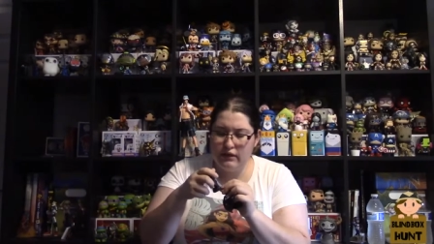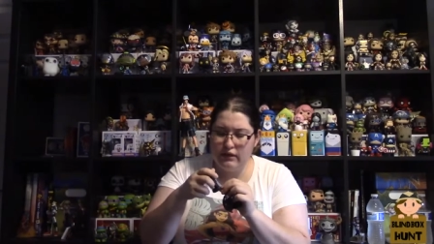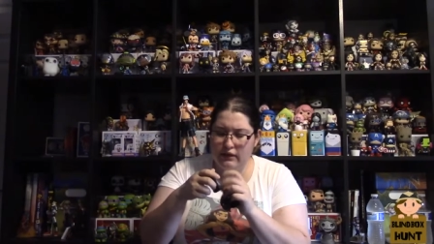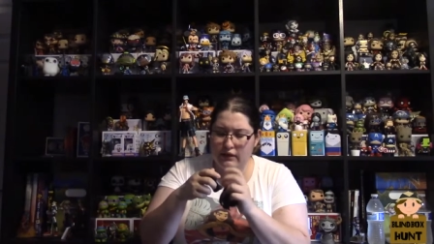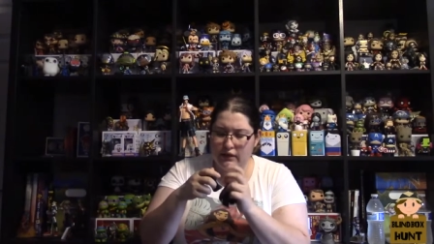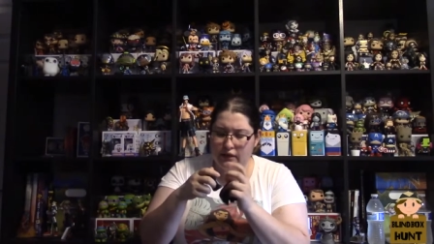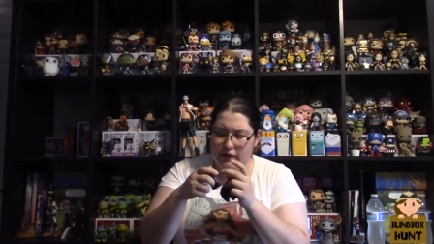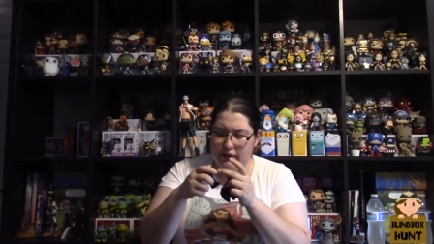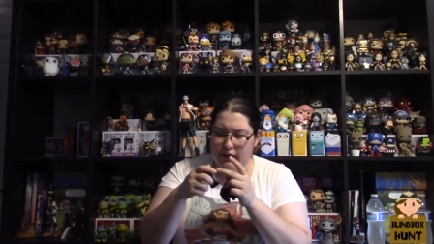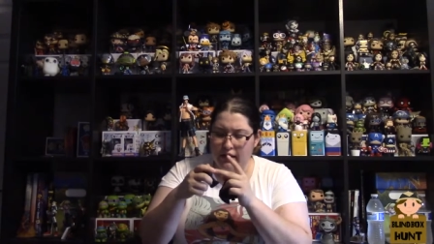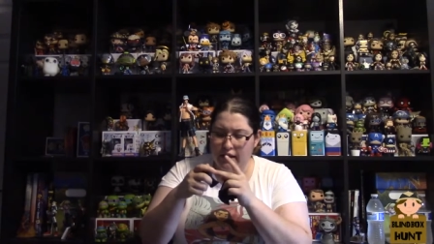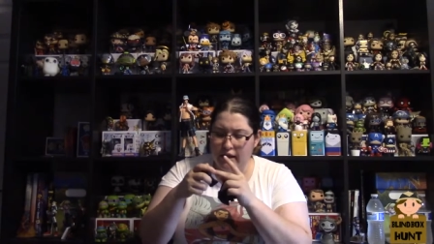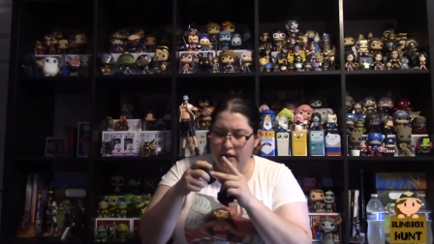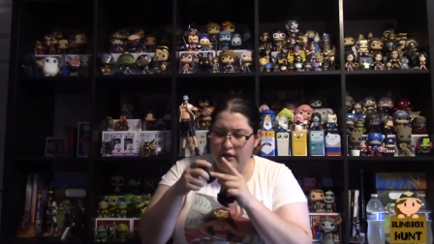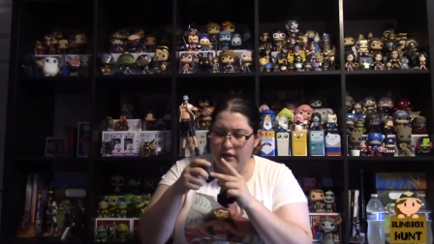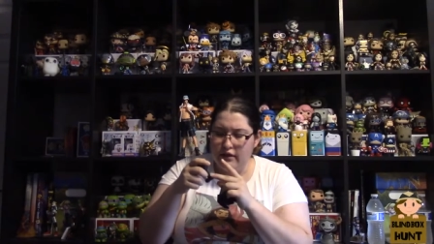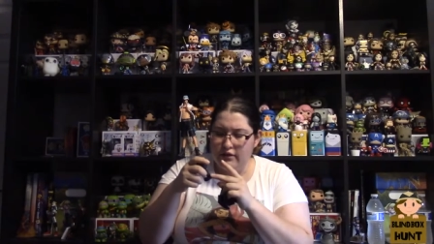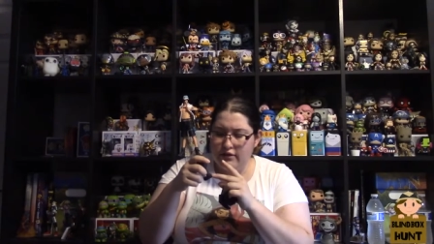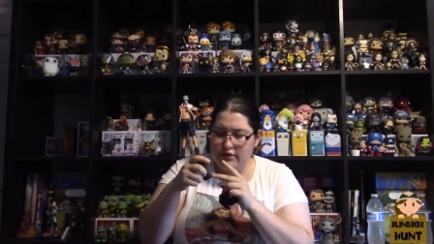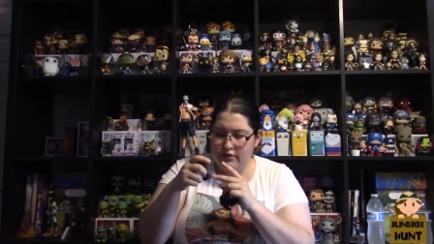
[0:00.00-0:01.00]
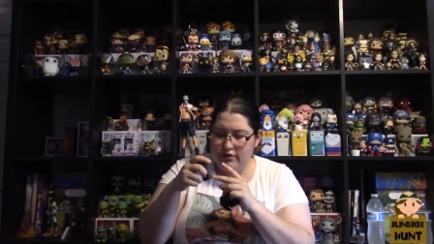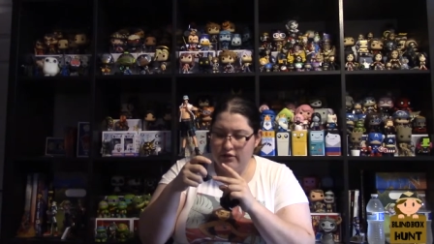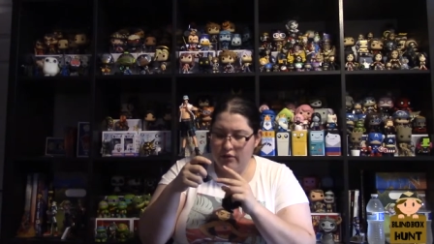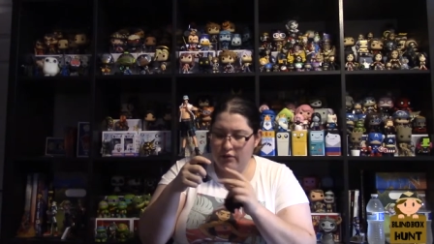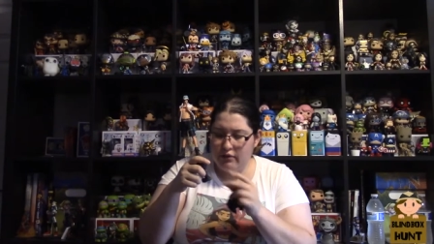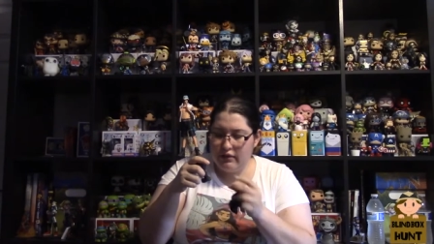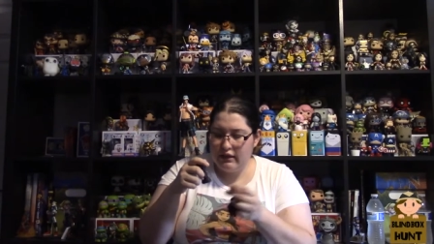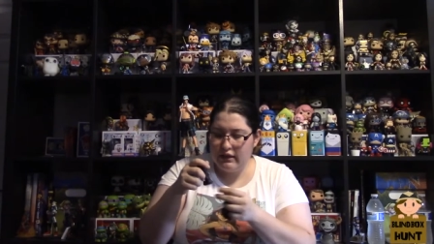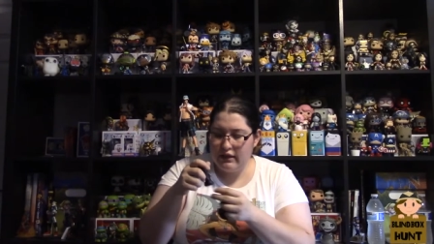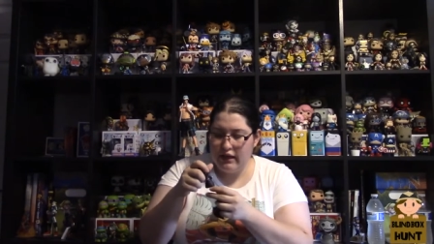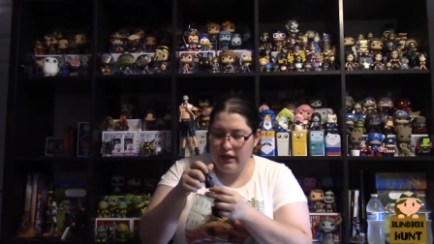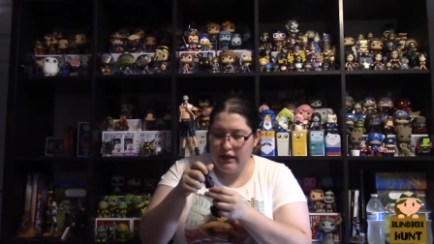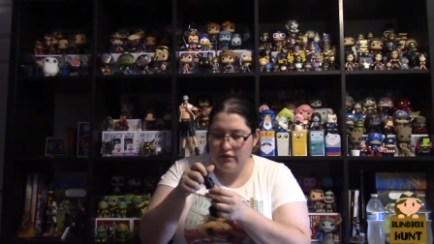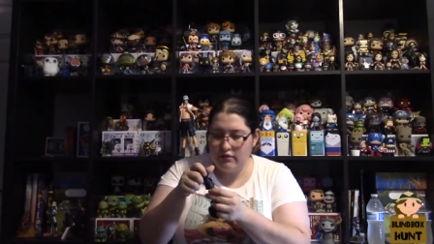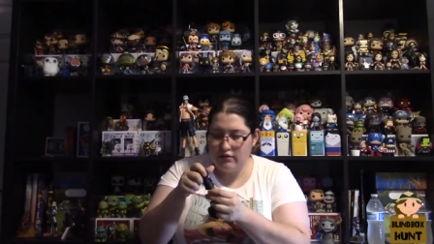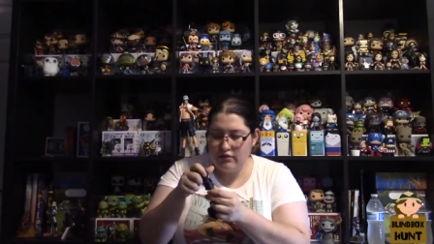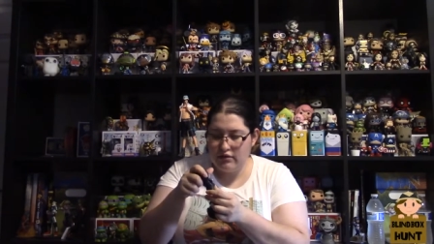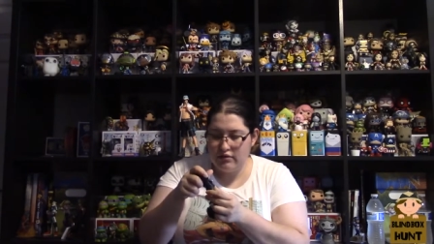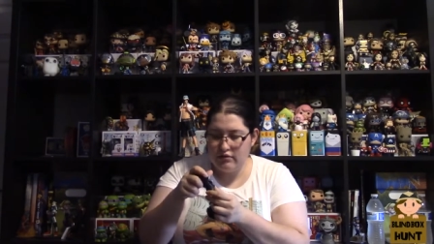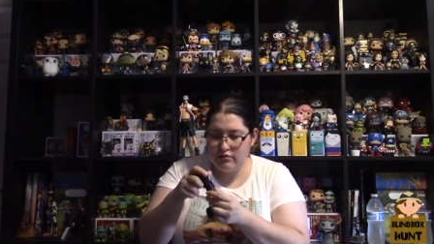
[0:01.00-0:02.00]
and then it's going
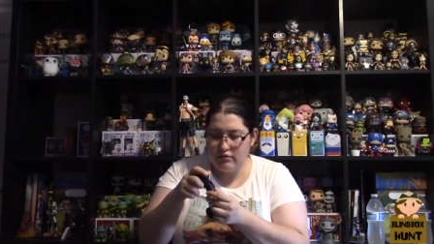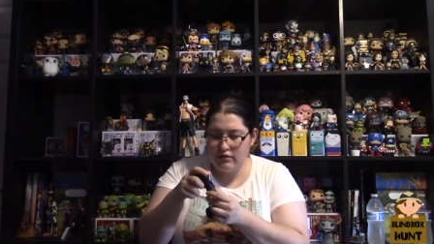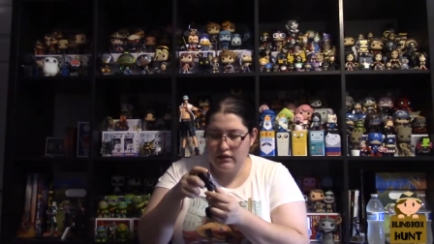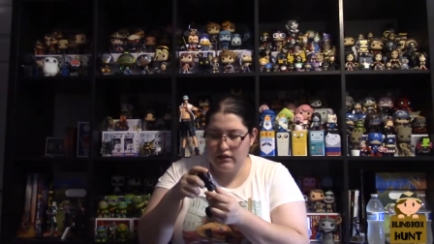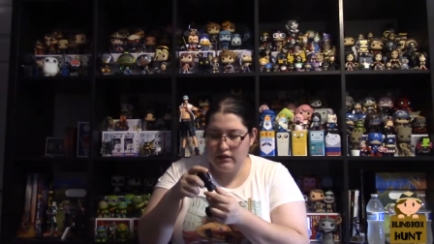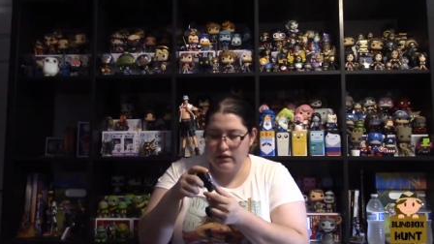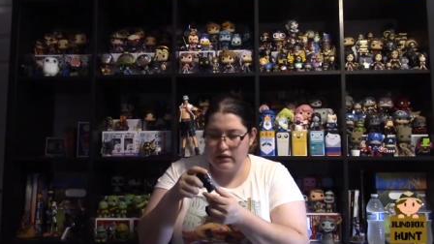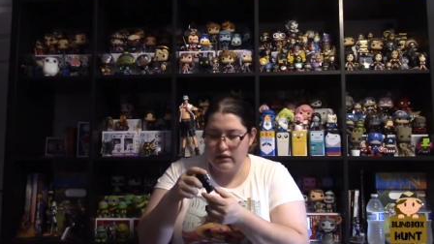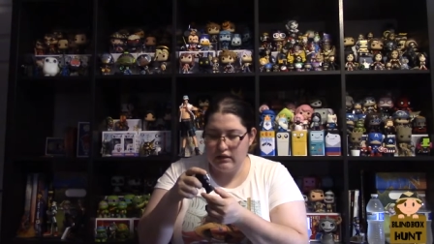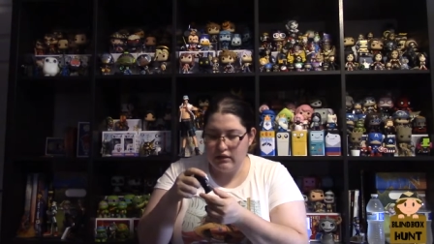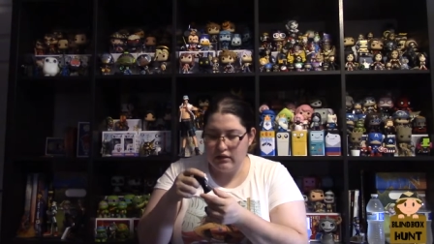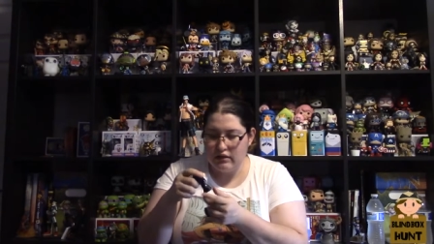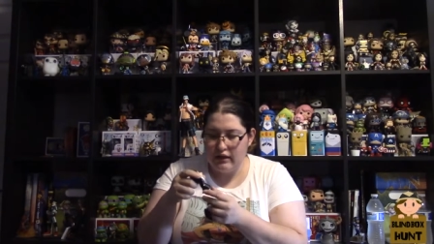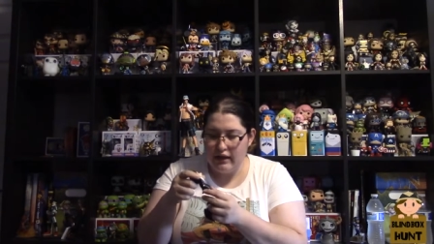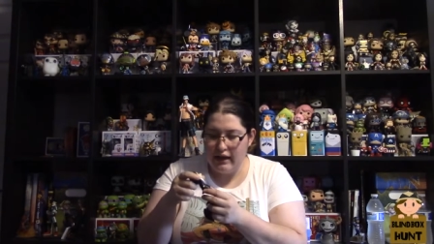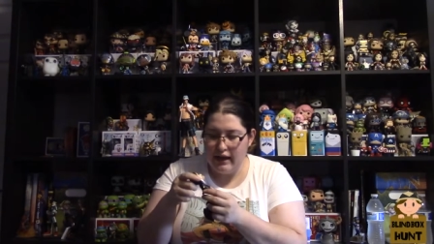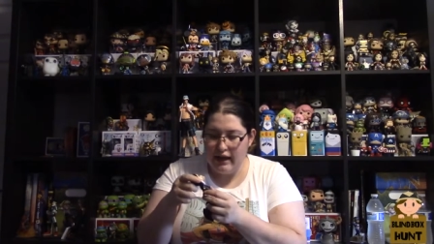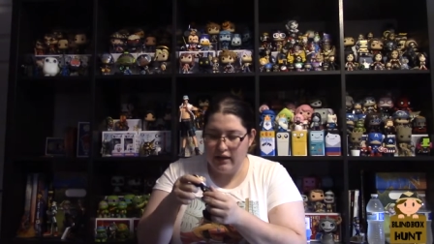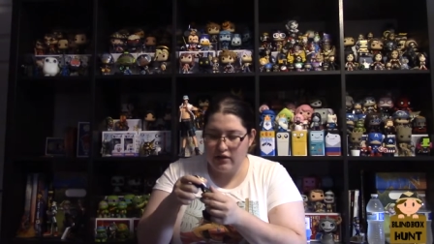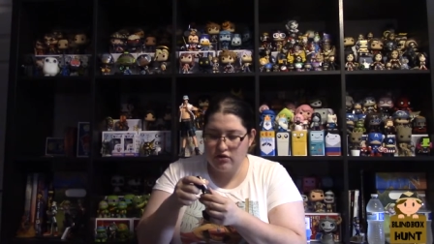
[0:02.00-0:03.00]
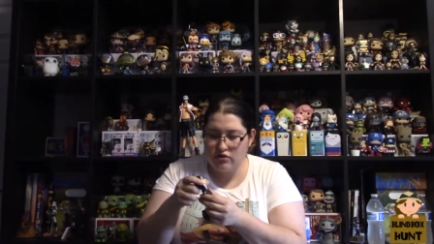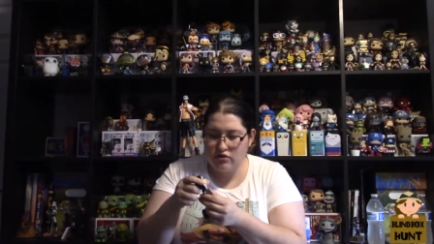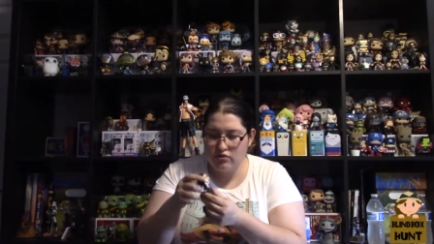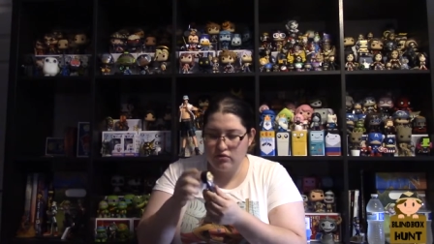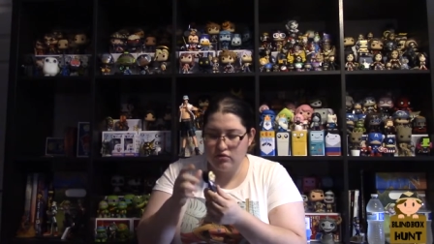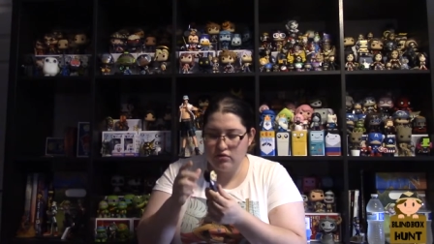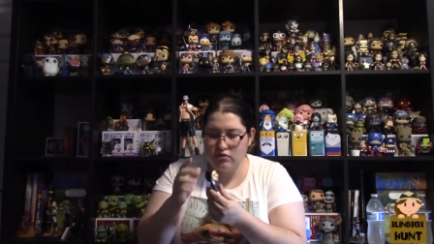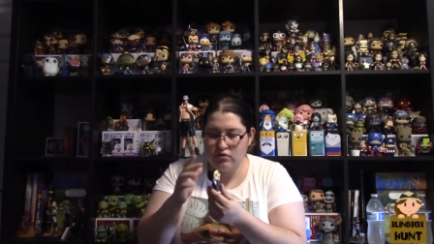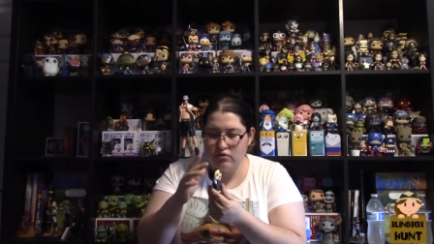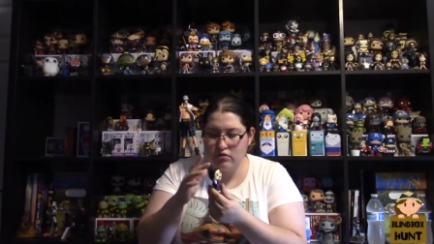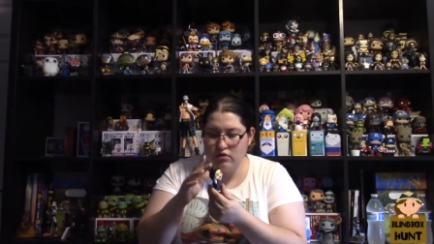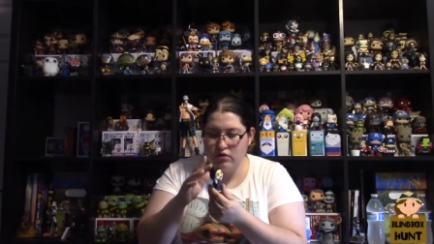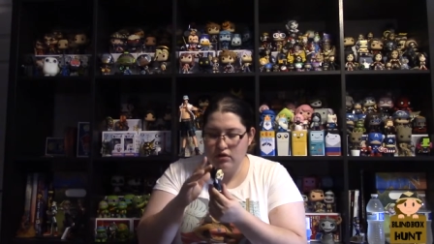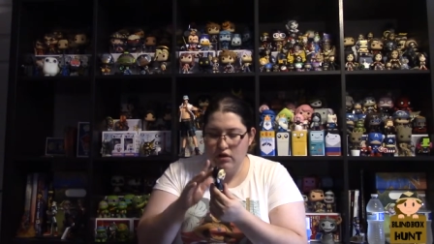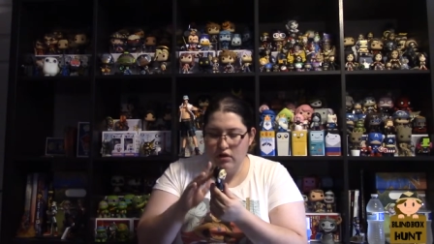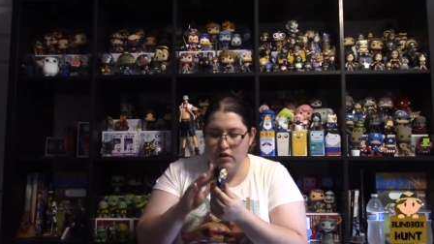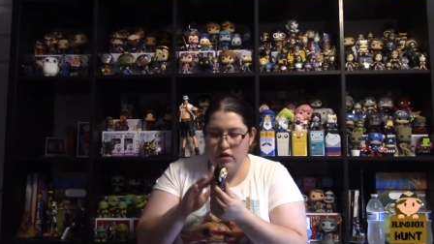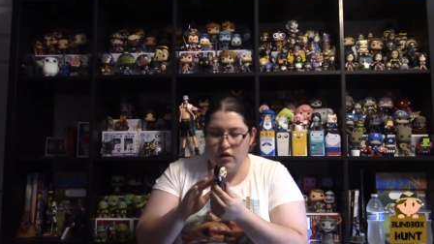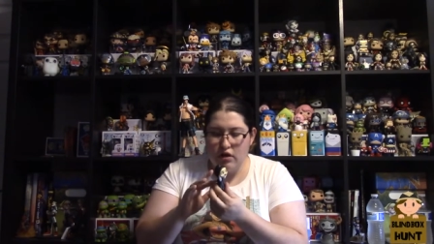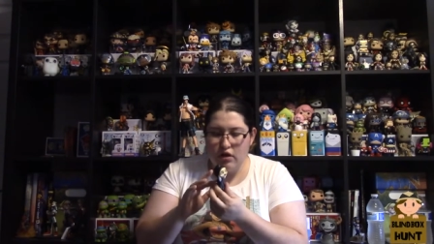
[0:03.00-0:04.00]
down to the actual
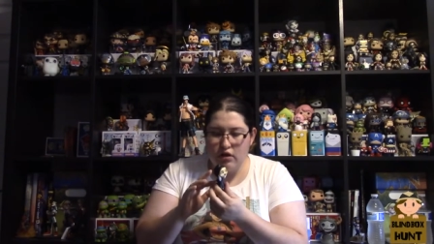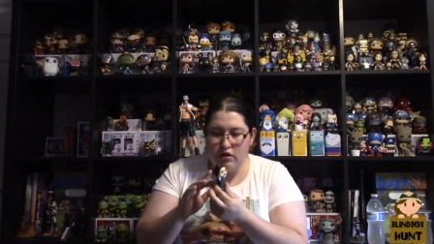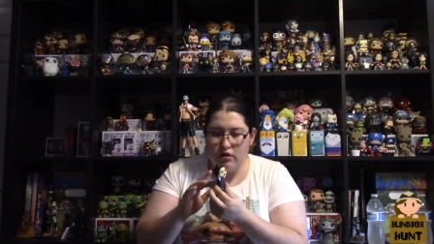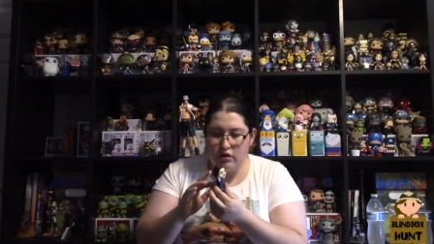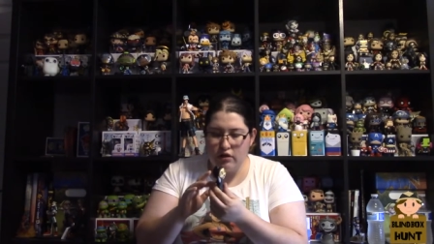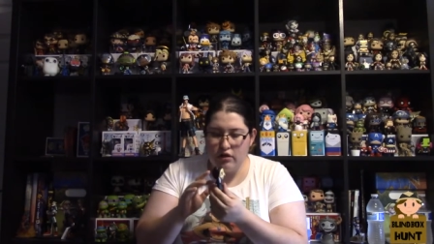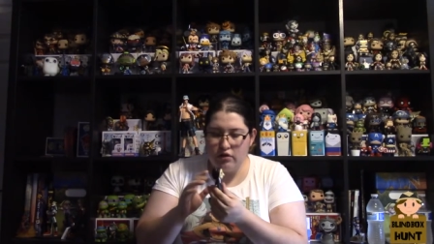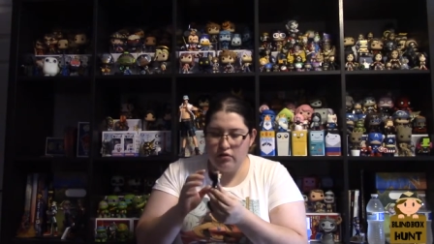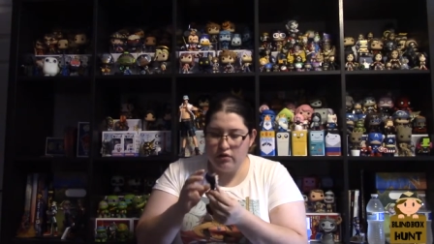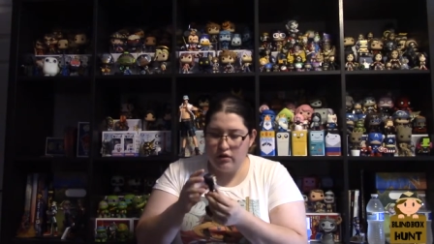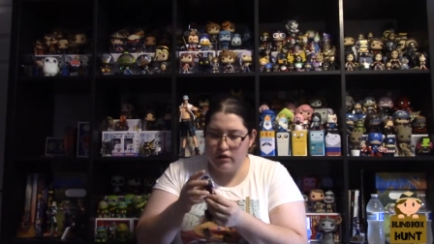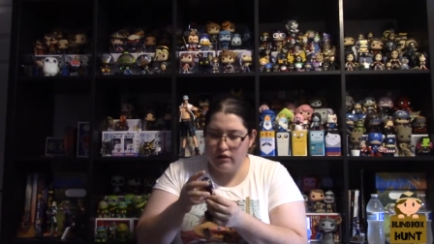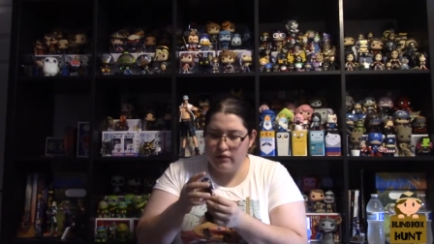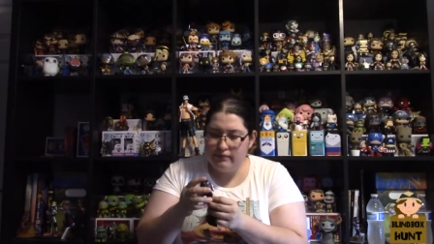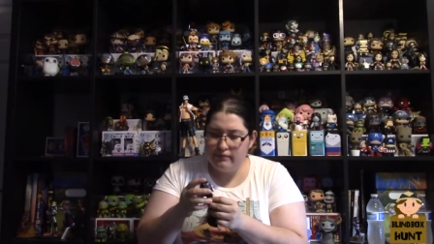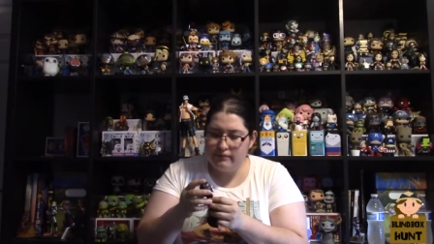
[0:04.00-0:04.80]
cloak.